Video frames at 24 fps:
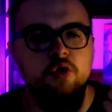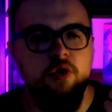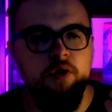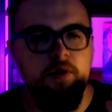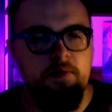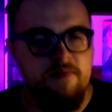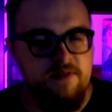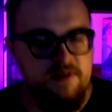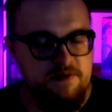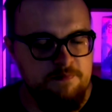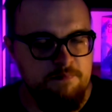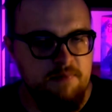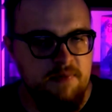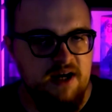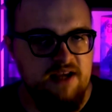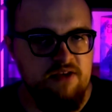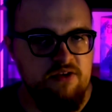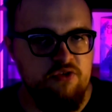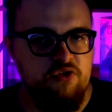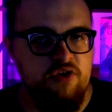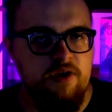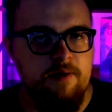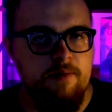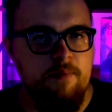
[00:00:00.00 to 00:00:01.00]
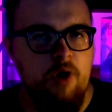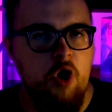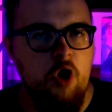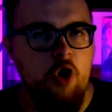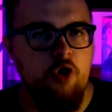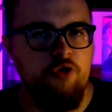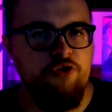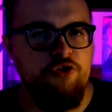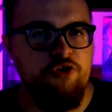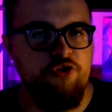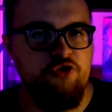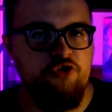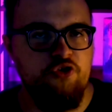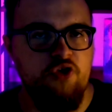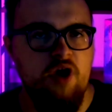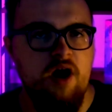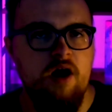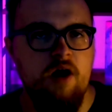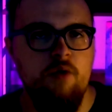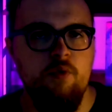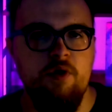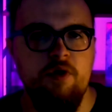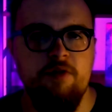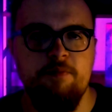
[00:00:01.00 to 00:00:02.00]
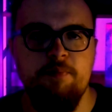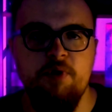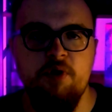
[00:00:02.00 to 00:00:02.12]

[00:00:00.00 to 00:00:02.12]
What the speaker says: this might seem odd to start with,